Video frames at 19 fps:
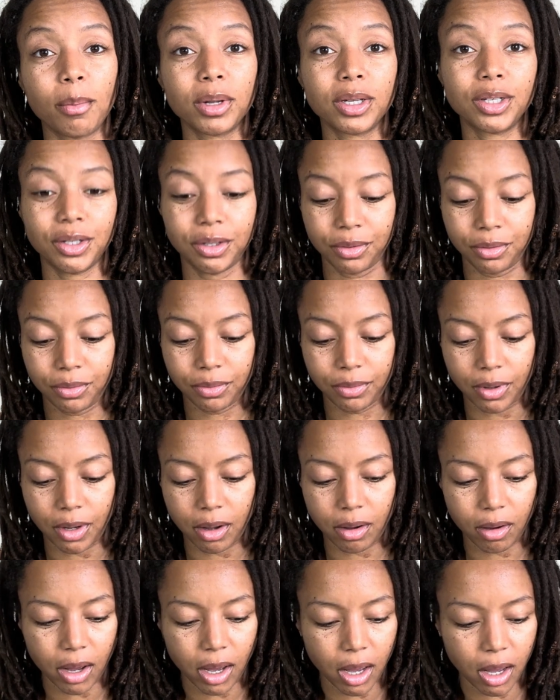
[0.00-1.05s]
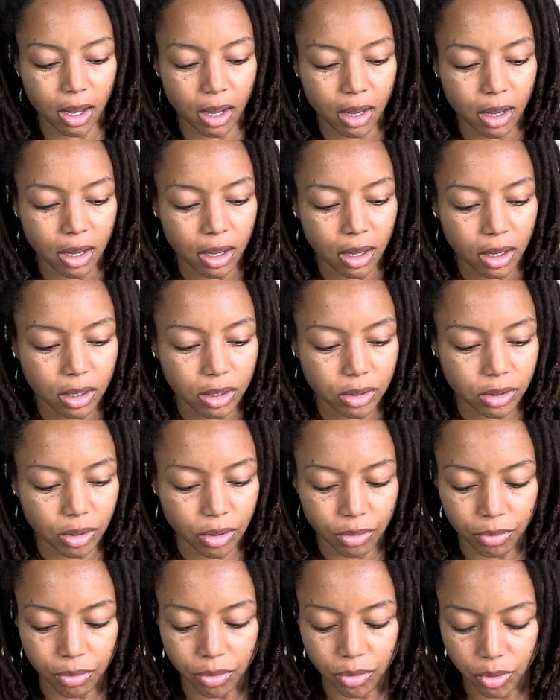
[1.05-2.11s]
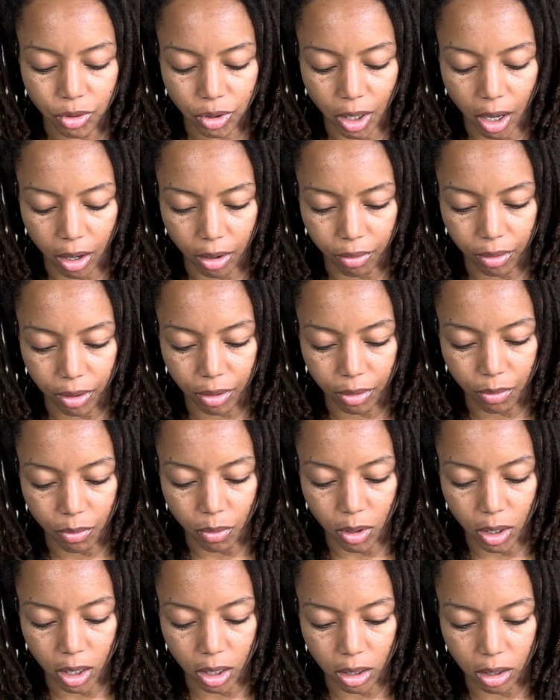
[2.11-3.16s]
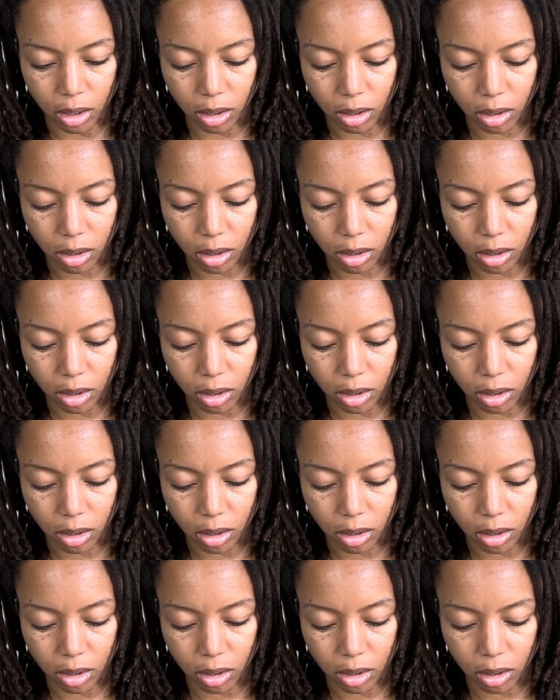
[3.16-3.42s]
going to do, okay? So root chakra, 1.